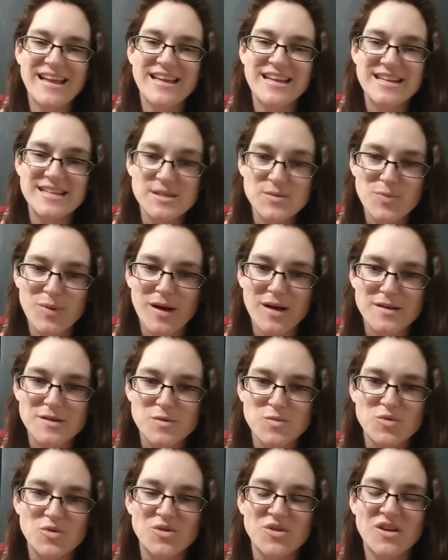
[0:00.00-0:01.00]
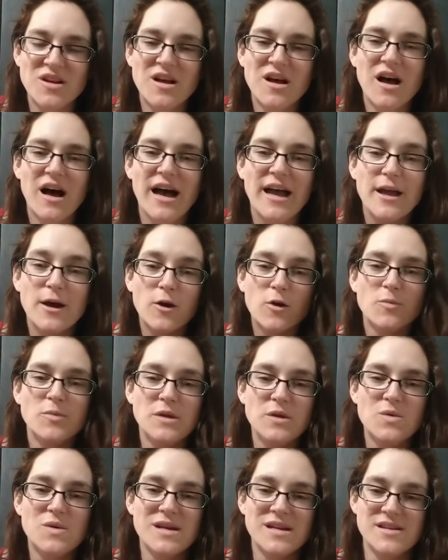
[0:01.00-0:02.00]
It is possible. I
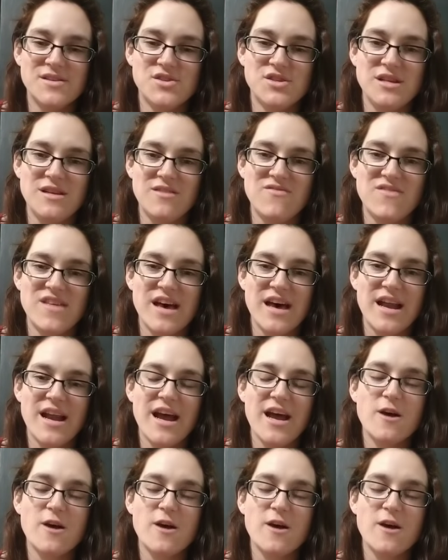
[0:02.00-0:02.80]
hope you can achieve that.